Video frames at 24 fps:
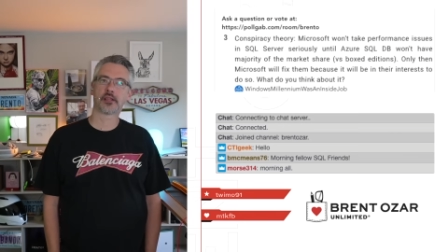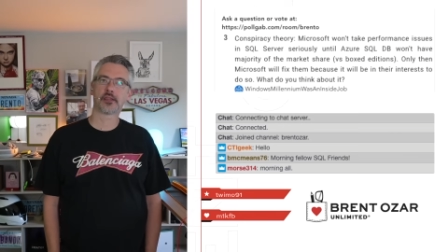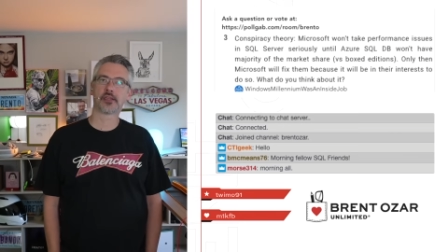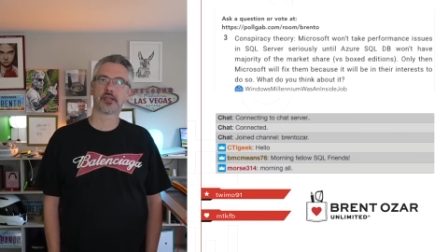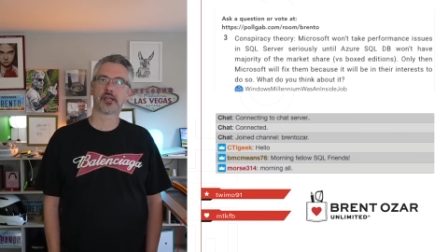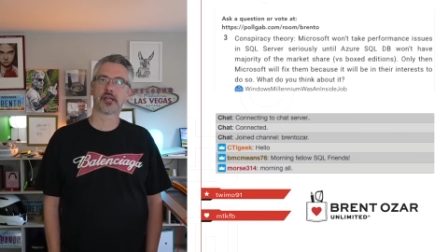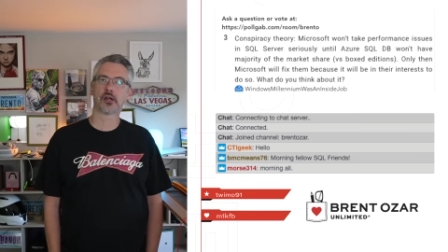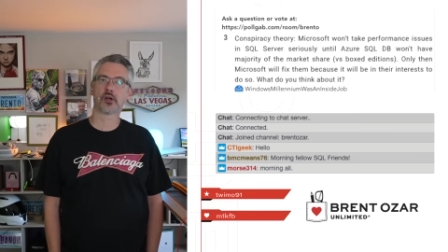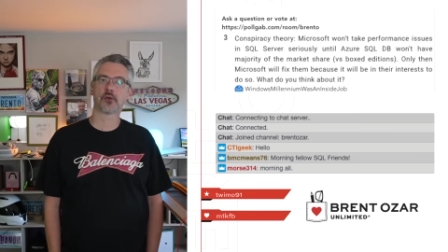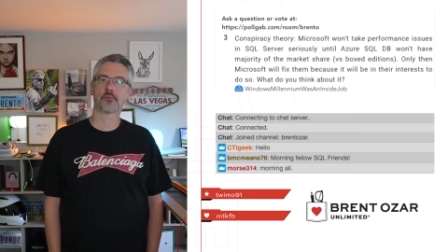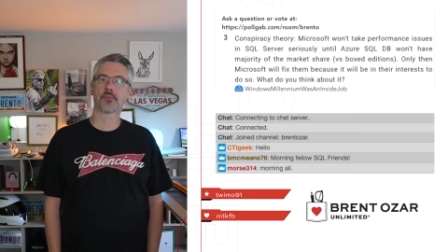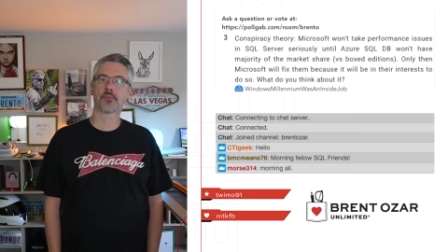
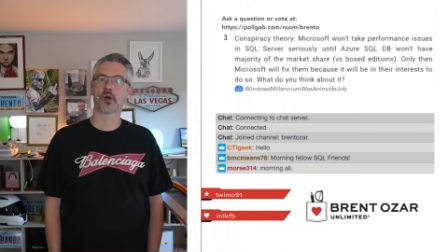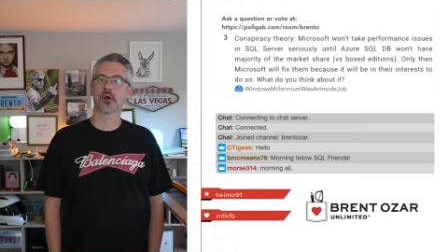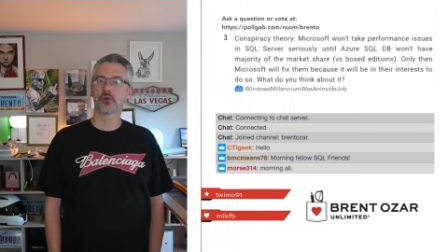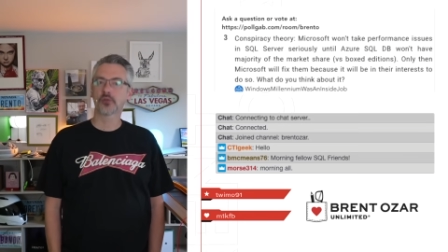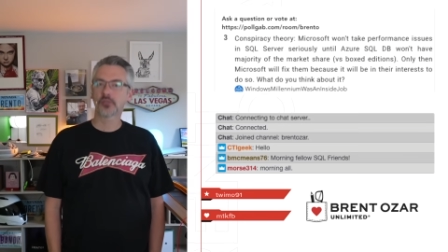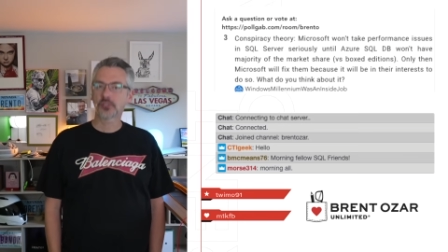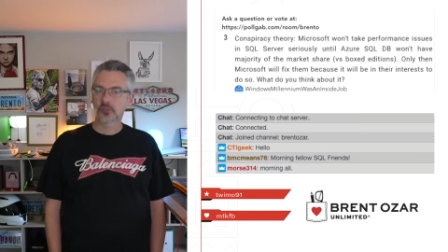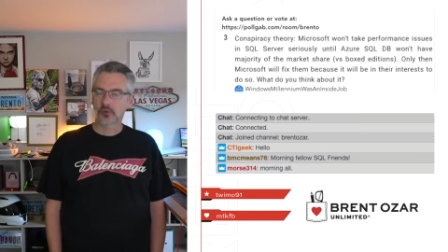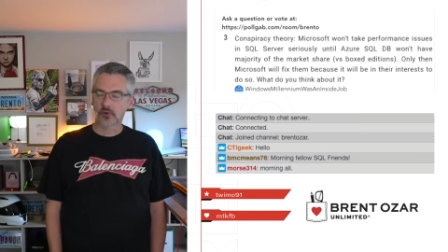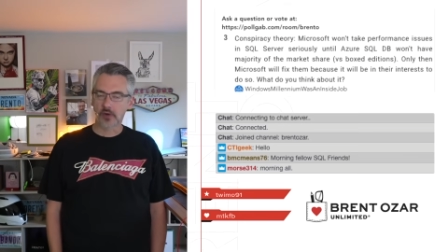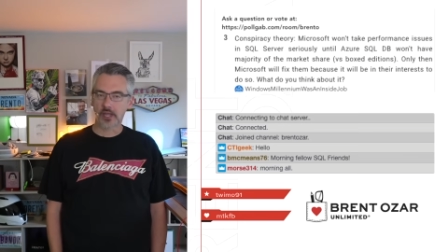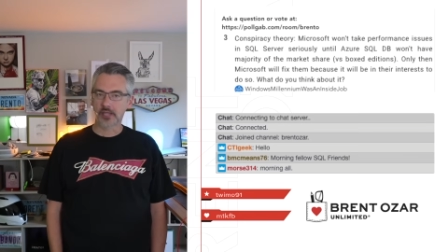their
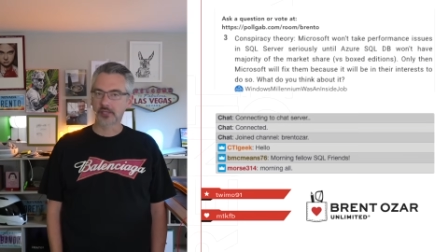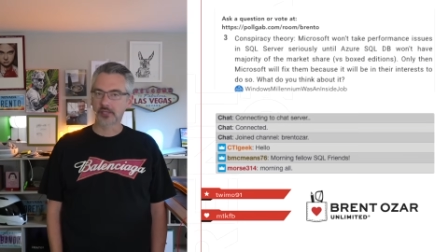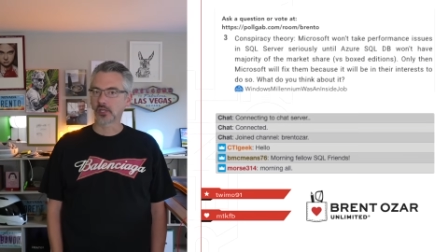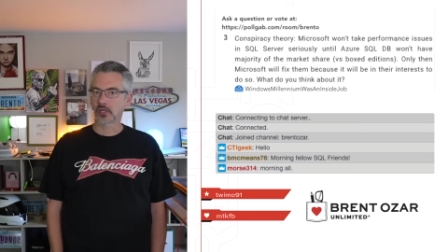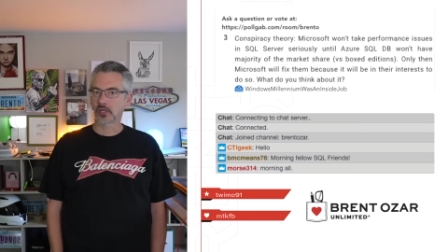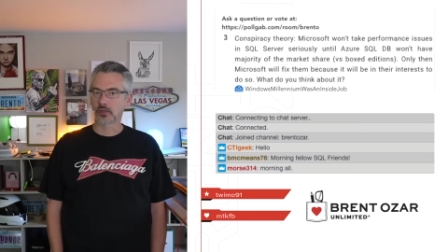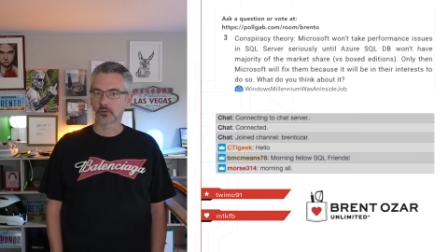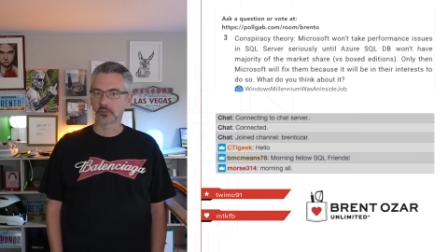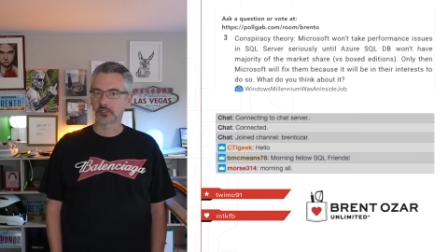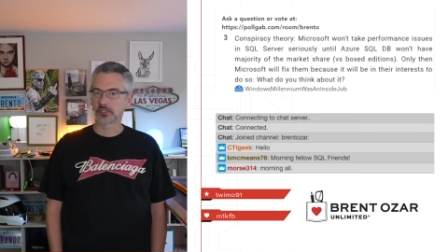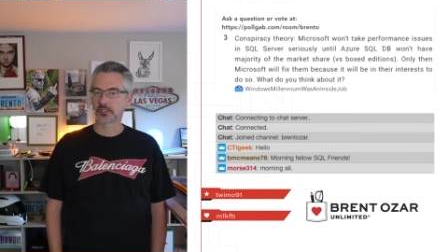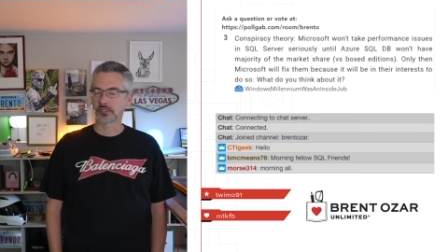
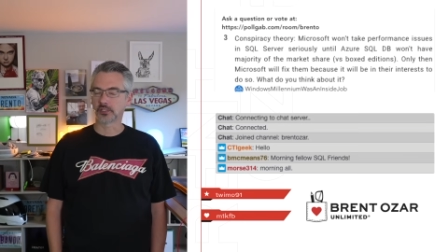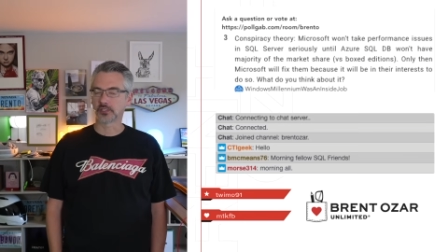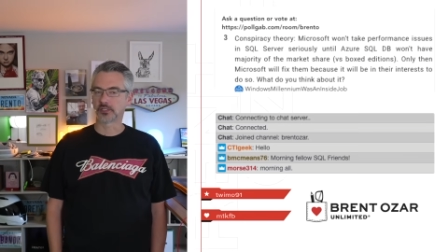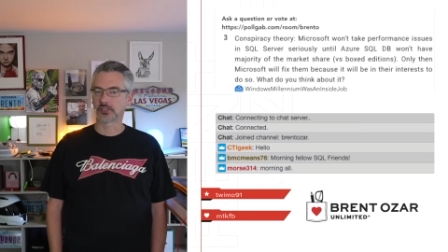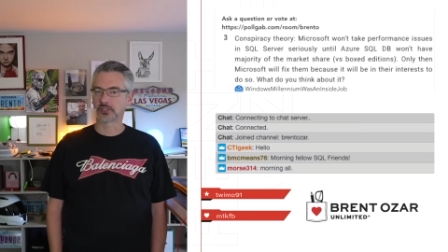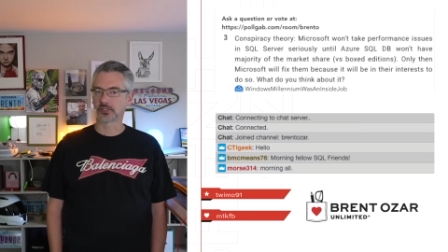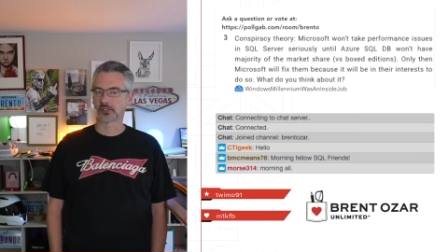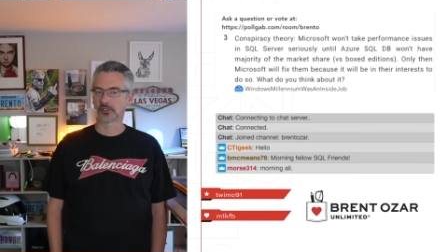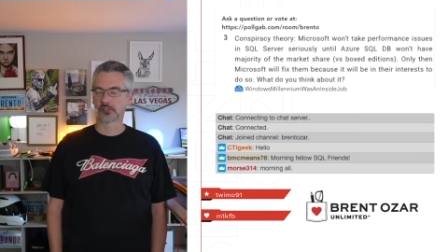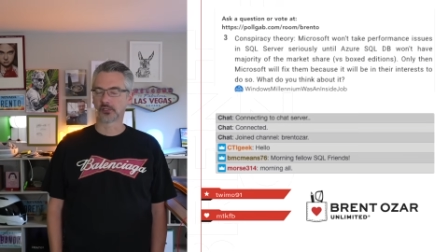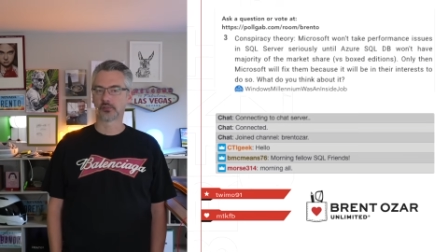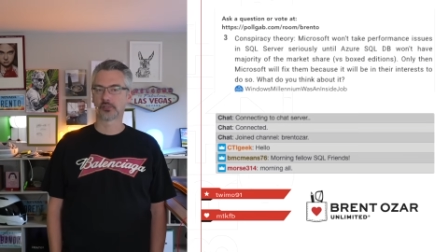Postgres-hosted
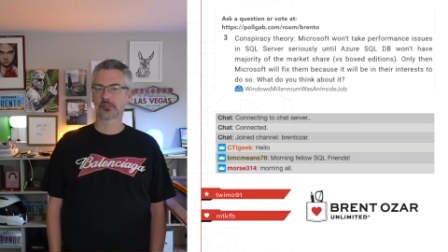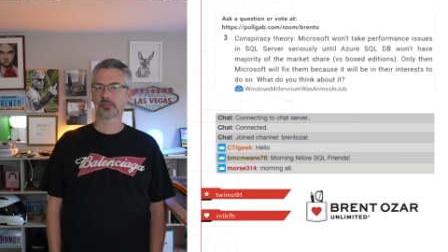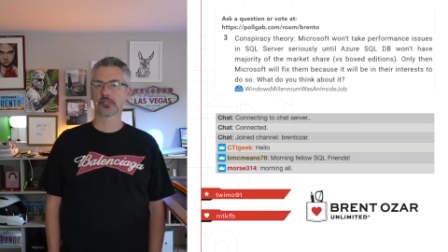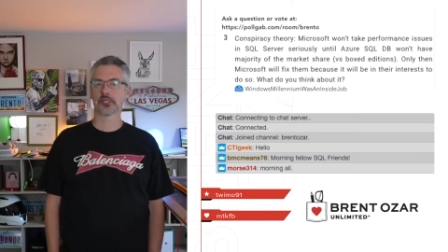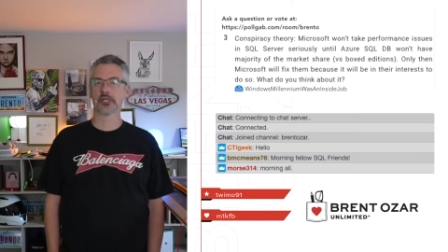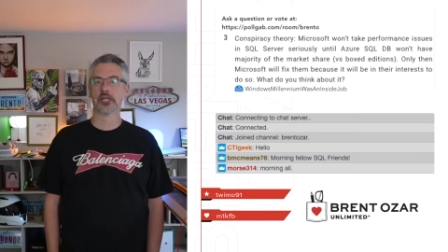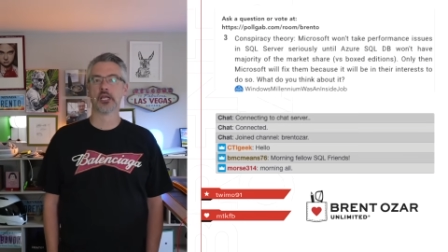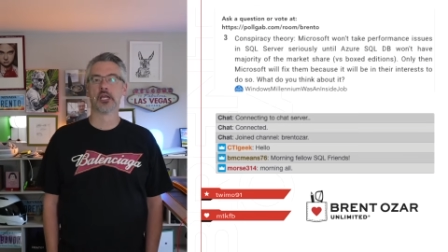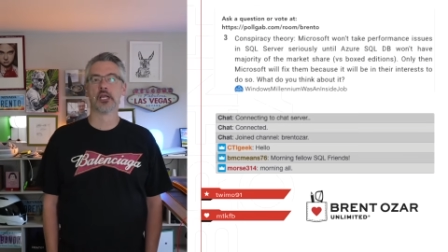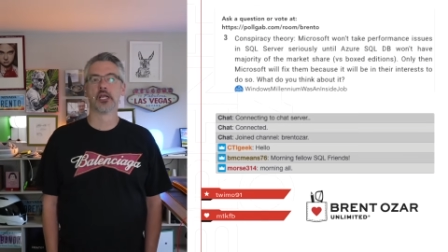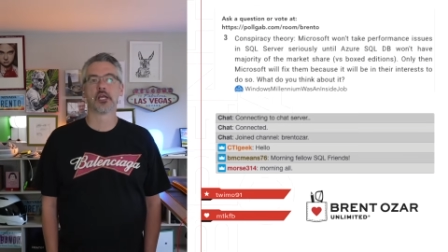solution?